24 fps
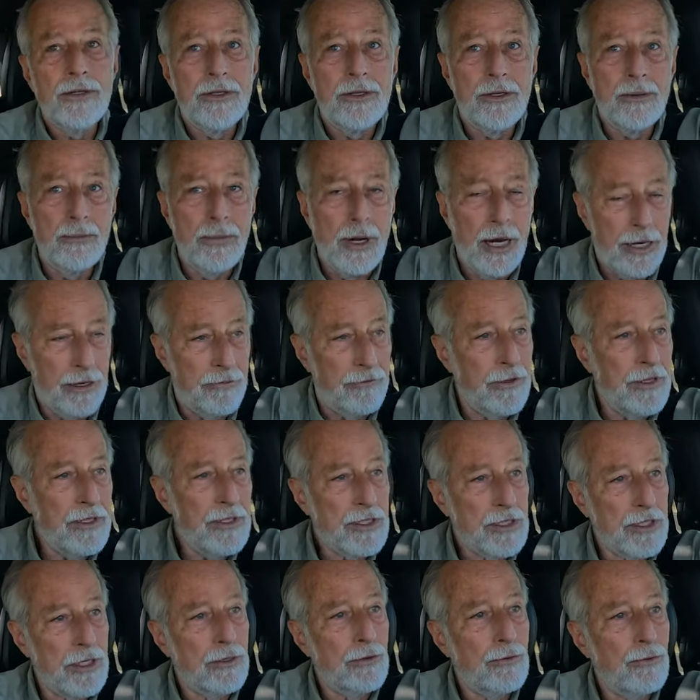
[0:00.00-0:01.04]
to Monte
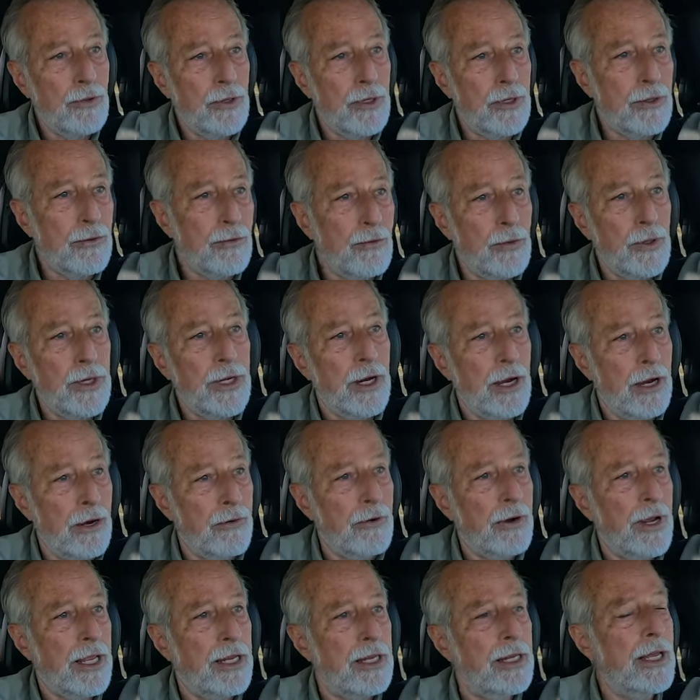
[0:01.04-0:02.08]
Vista, where we are
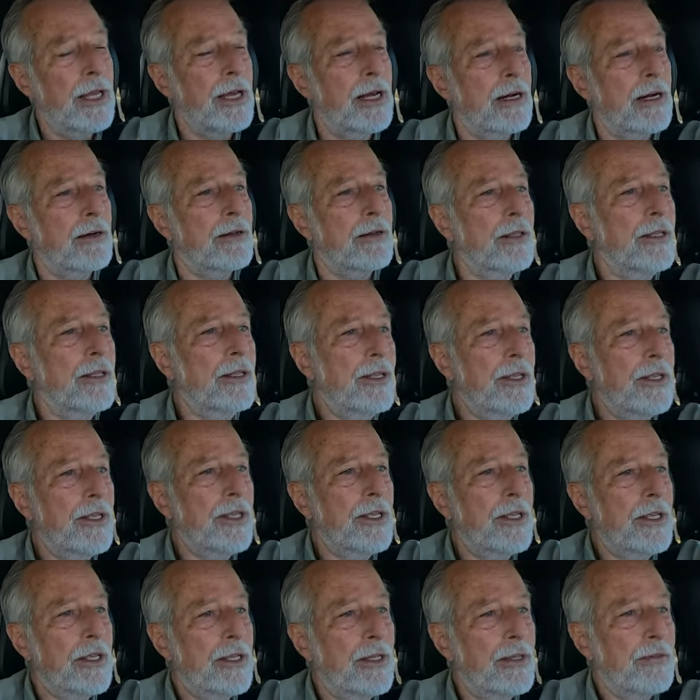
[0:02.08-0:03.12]
right now.
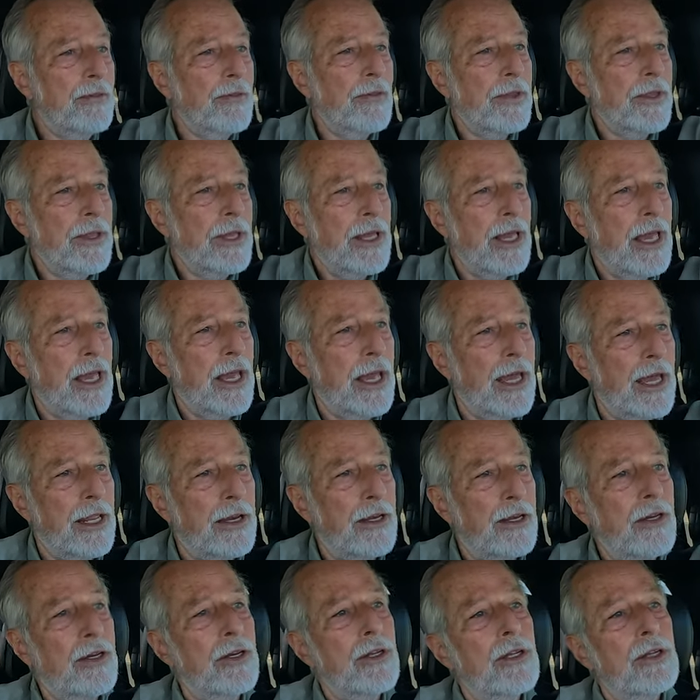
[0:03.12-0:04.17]

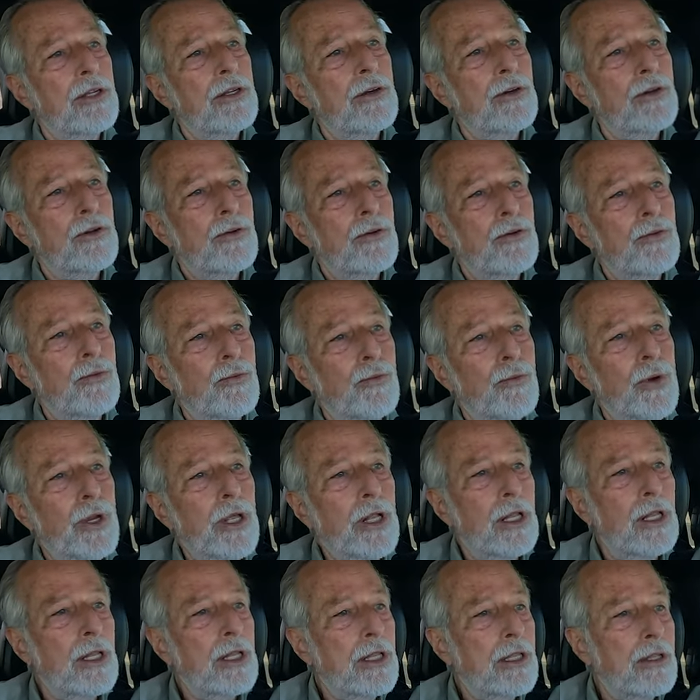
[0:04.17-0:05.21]
And
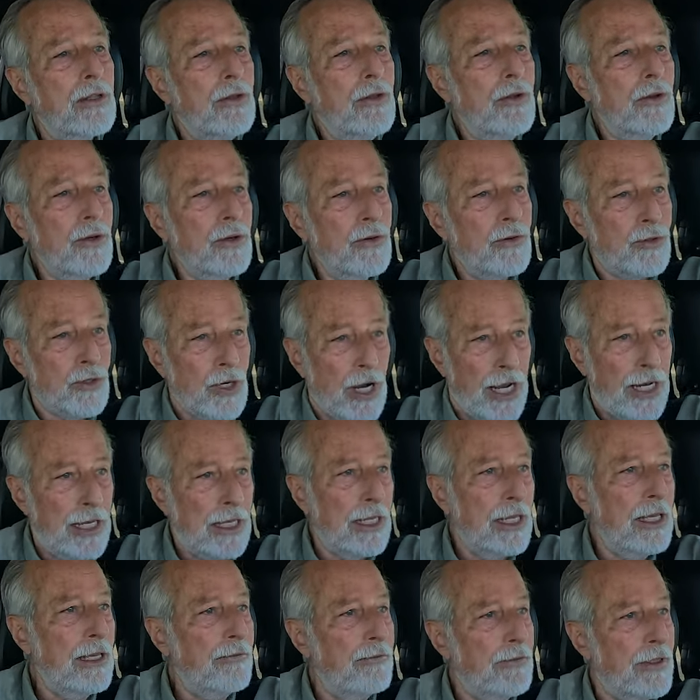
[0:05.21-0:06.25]
we'll try to
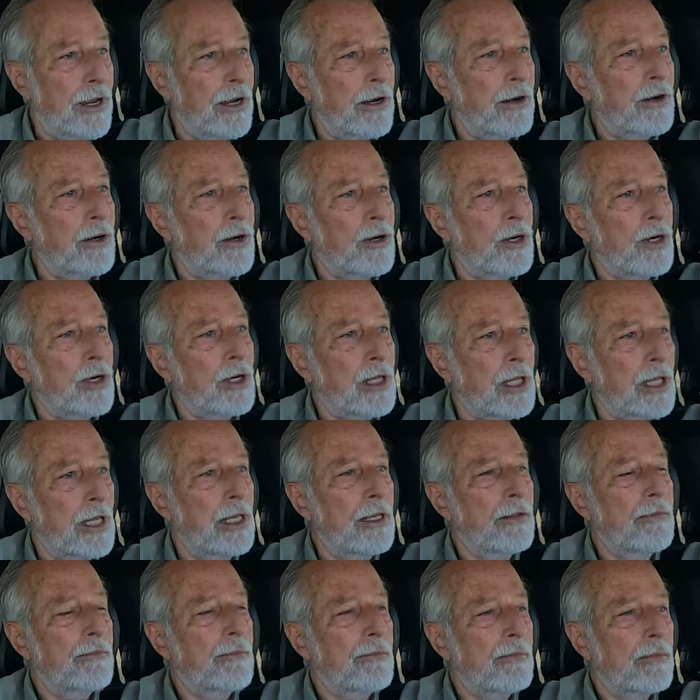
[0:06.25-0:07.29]
leave there
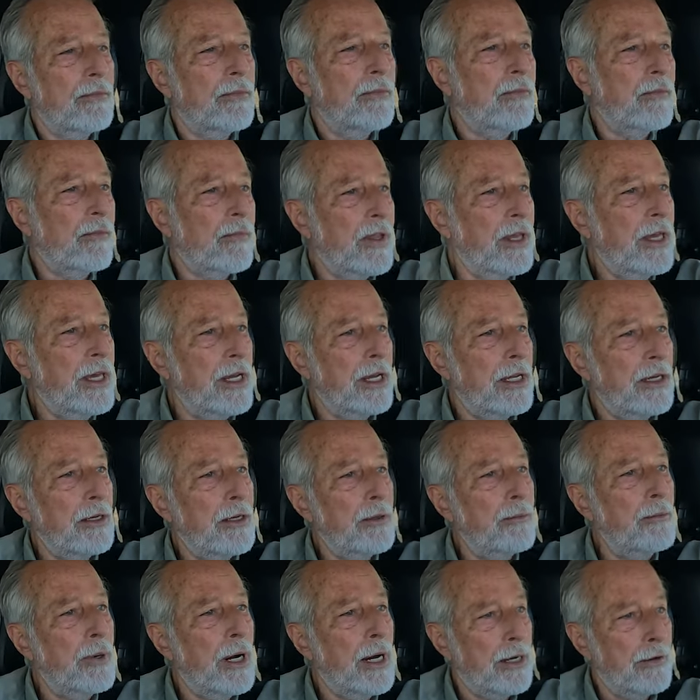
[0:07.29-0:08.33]
early, get
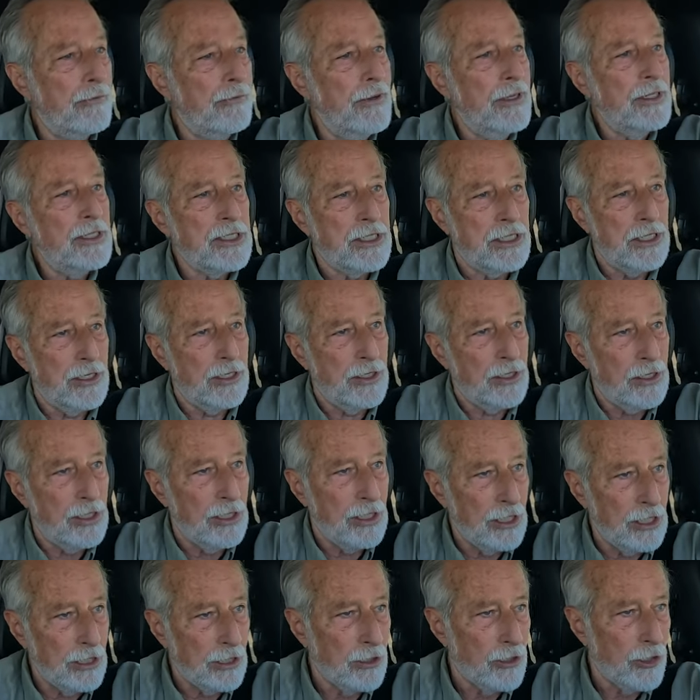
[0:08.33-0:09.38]
into Monte Vista a
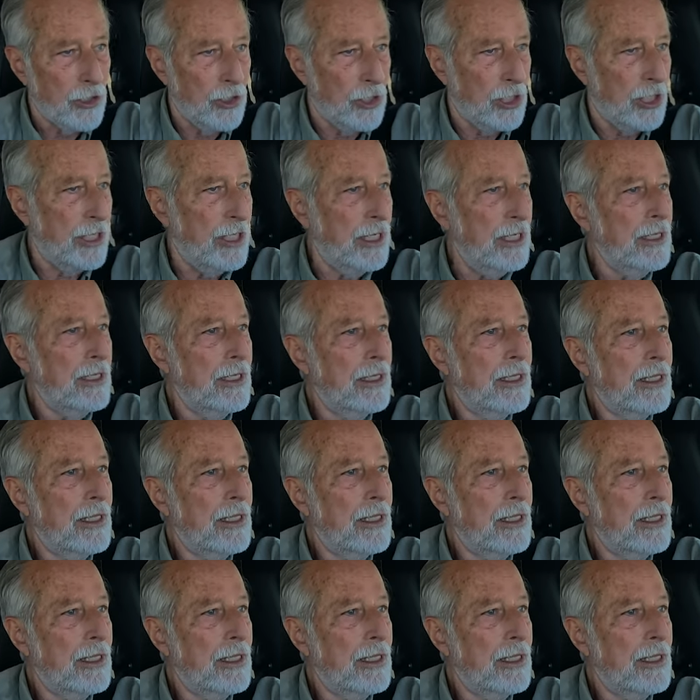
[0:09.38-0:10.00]
little early,